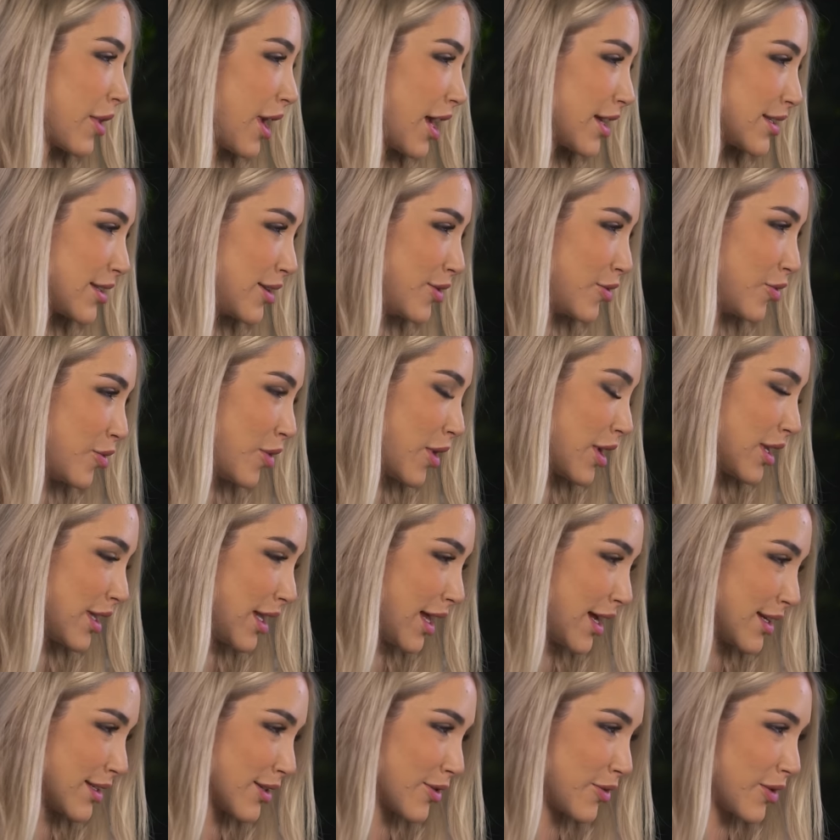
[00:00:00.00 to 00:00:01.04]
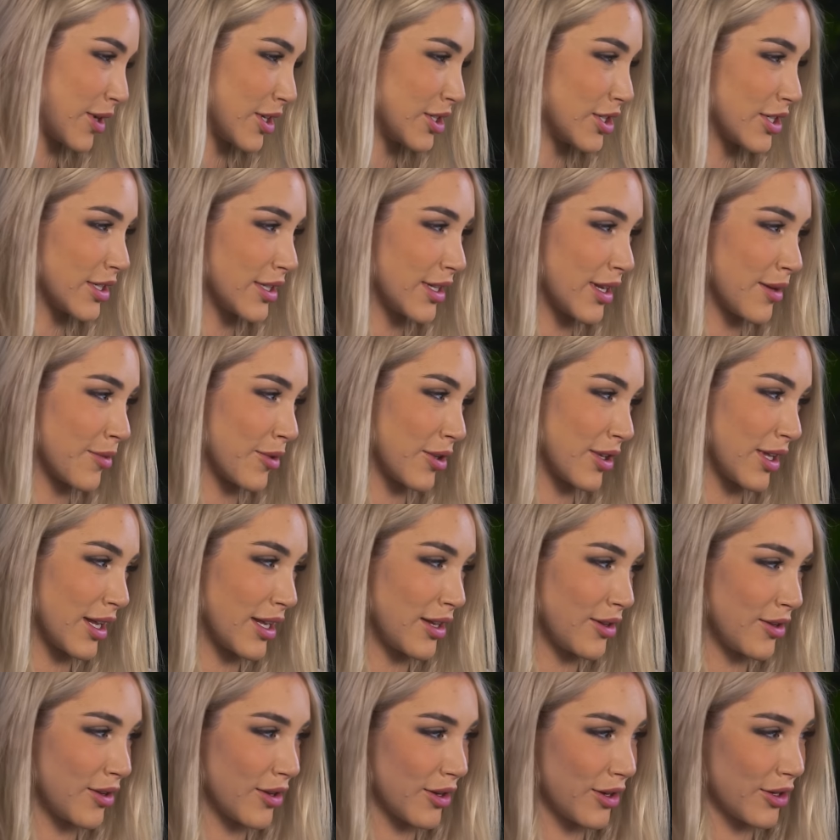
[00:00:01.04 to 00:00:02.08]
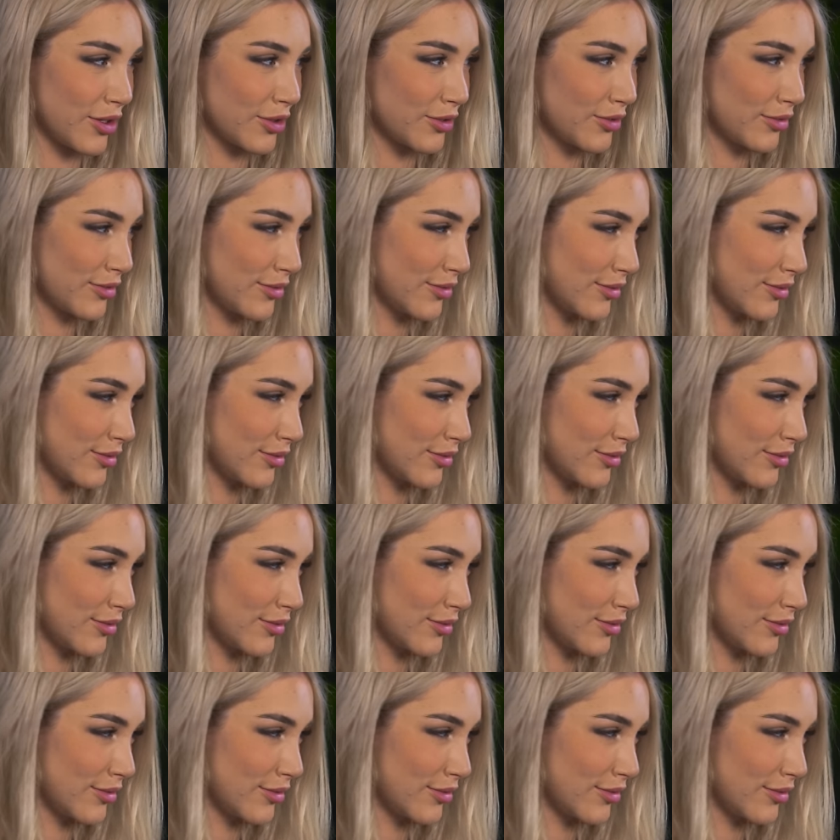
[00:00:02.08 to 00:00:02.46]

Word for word: to ask you one last question and I'm going to let you go.